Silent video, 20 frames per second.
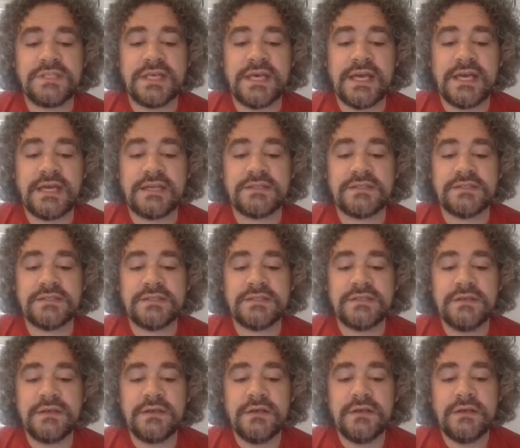that.
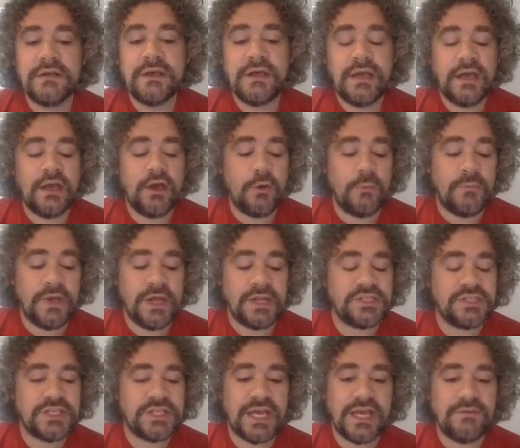How
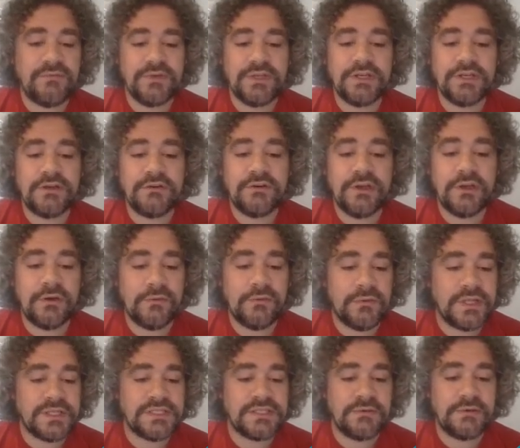much? I really don't know.
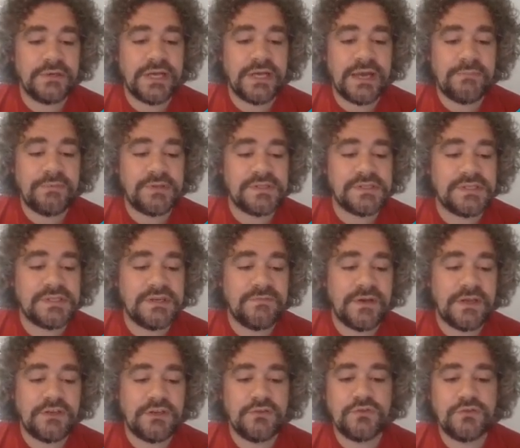Let's see what happens. If
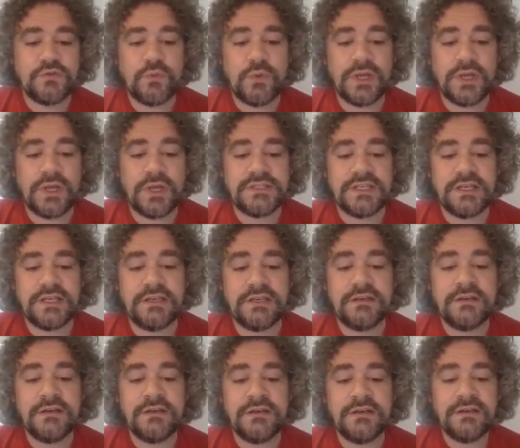I do 20,
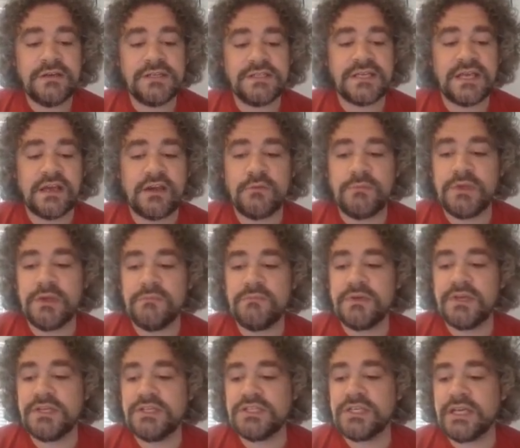is that going to be a
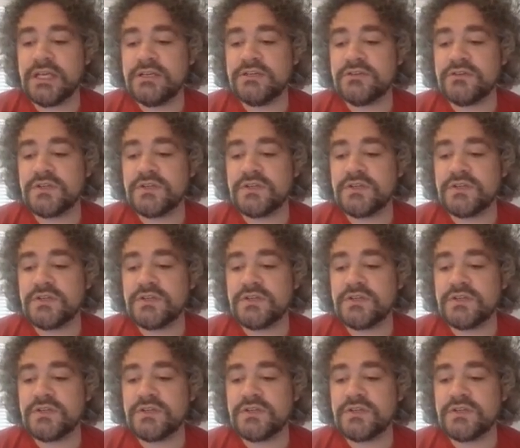big change